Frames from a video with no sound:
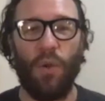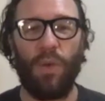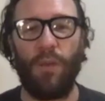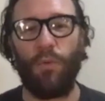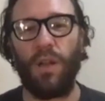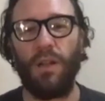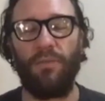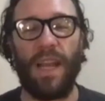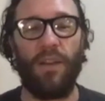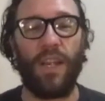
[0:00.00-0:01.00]
we weren't
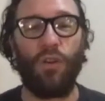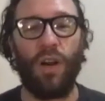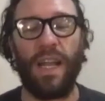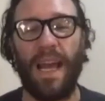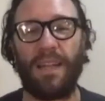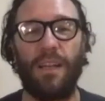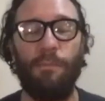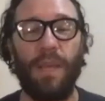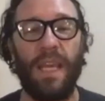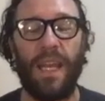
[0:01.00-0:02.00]
very good at
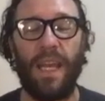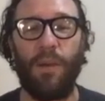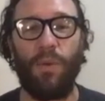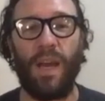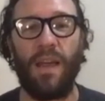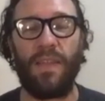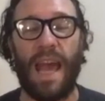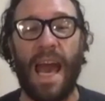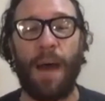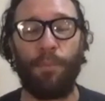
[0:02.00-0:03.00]
competing with
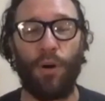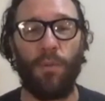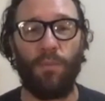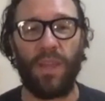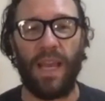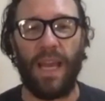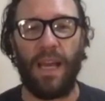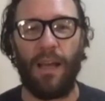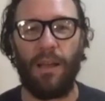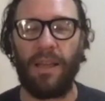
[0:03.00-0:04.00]
Apple.
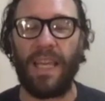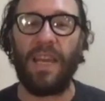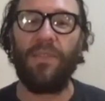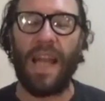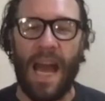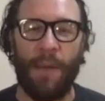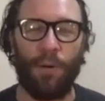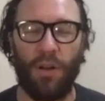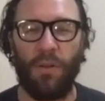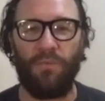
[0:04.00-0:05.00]
Even
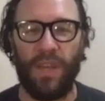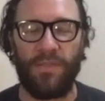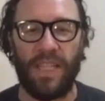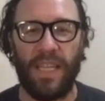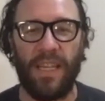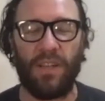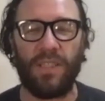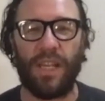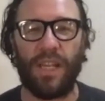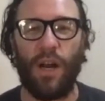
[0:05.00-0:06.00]
Apple 15 years
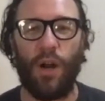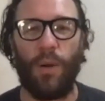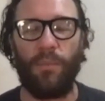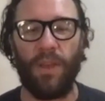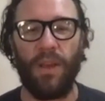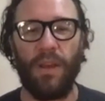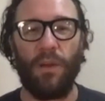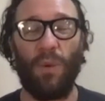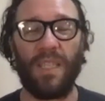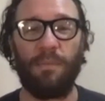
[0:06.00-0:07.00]
ago
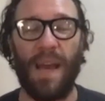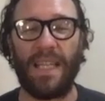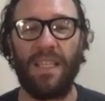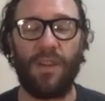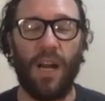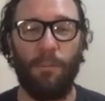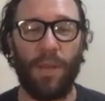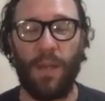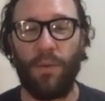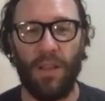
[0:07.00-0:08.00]
was a massive
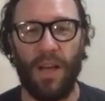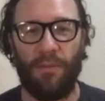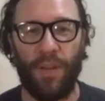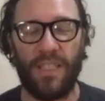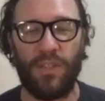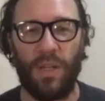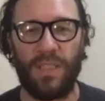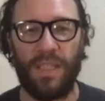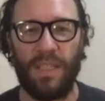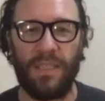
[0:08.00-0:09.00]
company with a lot of
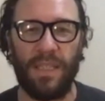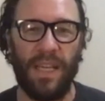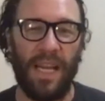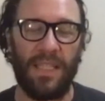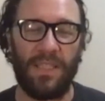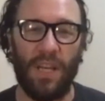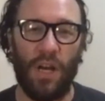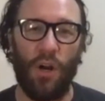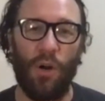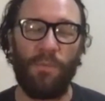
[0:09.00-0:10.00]
resources. And
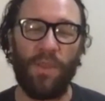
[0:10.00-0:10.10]
so